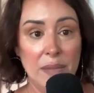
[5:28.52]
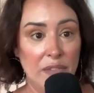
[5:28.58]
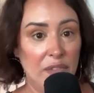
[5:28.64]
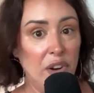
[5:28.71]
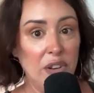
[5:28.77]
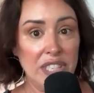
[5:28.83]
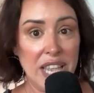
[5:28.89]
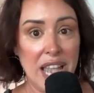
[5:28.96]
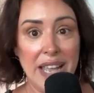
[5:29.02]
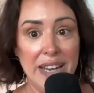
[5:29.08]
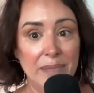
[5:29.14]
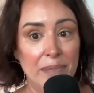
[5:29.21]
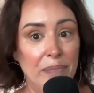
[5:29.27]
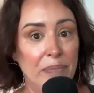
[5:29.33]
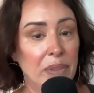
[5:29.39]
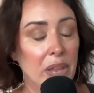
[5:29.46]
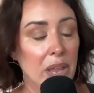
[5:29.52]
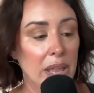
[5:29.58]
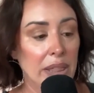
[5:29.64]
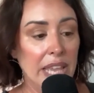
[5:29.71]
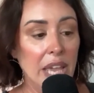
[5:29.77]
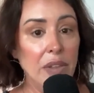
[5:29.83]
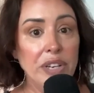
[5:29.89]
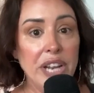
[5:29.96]
First slide.
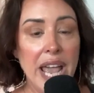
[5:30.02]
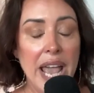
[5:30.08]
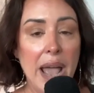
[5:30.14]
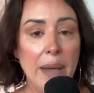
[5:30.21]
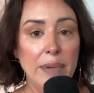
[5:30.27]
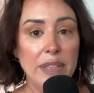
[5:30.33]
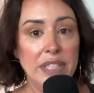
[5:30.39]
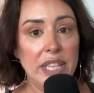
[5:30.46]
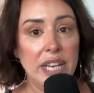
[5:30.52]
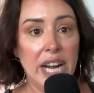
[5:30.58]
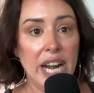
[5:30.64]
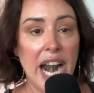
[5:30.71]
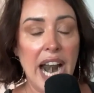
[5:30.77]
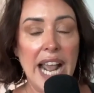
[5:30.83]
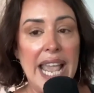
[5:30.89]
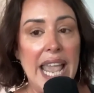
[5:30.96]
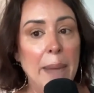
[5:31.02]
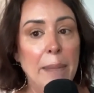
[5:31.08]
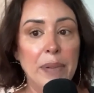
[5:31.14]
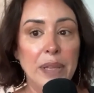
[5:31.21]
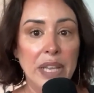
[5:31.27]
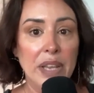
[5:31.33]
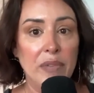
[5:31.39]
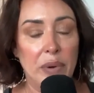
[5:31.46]
The other day I was, I can't
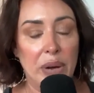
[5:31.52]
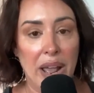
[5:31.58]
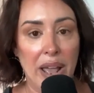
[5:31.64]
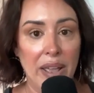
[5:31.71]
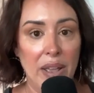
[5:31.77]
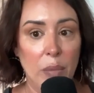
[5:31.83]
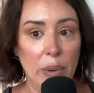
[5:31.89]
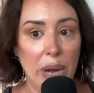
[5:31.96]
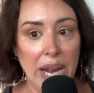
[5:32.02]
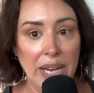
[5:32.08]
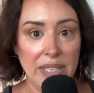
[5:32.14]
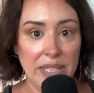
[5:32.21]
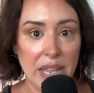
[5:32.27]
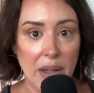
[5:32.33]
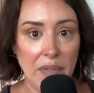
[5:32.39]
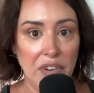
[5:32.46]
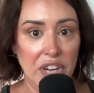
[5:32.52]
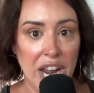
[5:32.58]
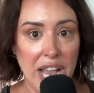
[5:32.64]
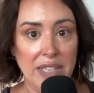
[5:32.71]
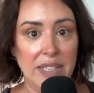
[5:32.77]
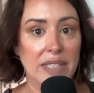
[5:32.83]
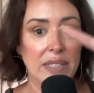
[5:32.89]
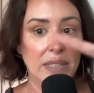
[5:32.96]
believe what I discovered
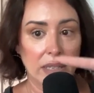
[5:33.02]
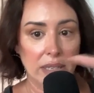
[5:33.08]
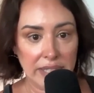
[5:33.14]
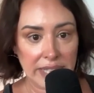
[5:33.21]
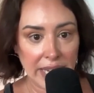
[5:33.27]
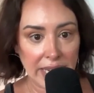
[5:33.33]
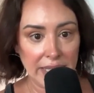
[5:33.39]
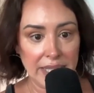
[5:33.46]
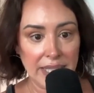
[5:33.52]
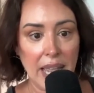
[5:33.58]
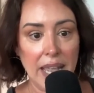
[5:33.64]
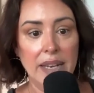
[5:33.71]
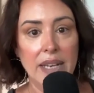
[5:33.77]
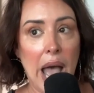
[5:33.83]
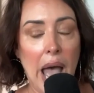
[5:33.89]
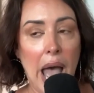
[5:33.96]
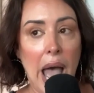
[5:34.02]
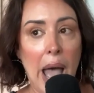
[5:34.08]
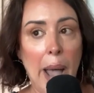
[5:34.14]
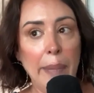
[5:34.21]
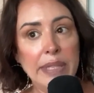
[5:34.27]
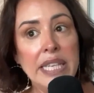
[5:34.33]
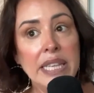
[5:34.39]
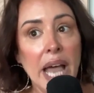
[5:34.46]
next. Second slide. I
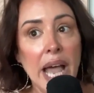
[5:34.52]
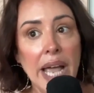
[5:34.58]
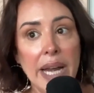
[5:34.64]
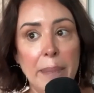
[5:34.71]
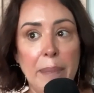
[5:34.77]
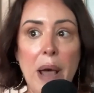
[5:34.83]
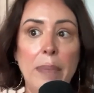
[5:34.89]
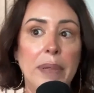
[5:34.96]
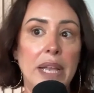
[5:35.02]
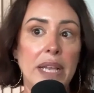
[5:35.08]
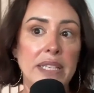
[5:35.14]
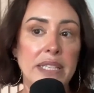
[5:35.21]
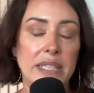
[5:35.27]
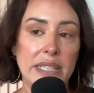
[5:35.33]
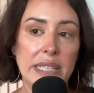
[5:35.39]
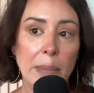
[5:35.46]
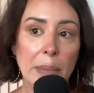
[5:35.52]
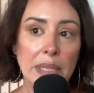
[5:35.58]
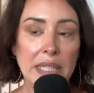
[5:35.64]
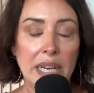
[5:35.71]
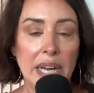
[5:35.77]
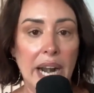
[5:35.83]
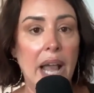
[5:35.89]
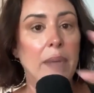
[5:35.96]
was in line at Publix and someone,
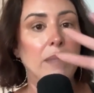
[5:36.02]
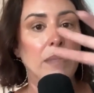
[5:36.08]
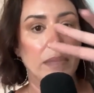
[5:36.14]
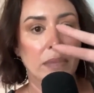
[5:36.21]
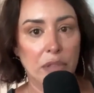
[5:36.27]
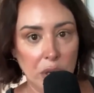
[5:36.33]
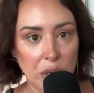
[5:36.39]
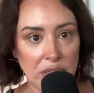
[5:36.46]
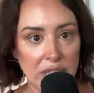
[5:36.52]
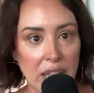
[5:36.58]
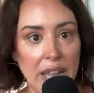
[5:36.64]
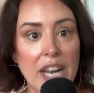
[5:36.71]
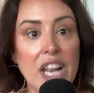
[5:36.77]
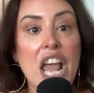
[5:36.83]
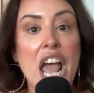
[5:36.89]
third slide.